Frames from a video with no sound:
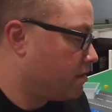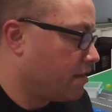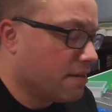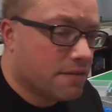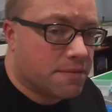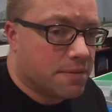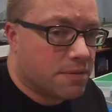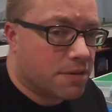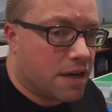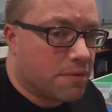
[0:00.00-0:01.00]
one thousand
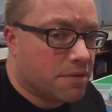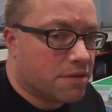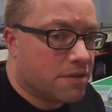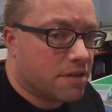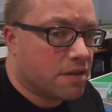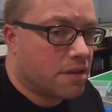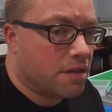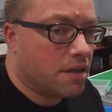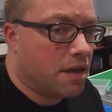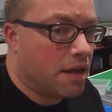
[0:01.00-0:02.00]
subscribers
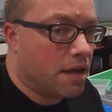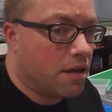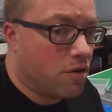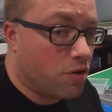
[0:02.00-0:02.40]
uh,